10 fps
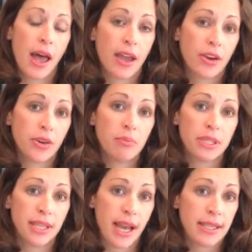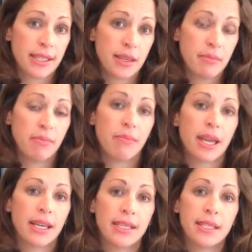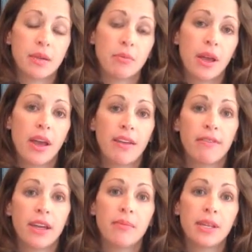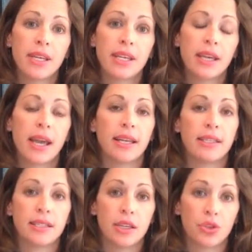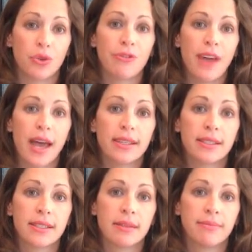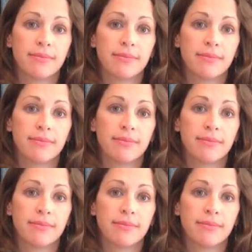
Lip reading: iron, potassium, magnesium, vitamin E, and essential fats.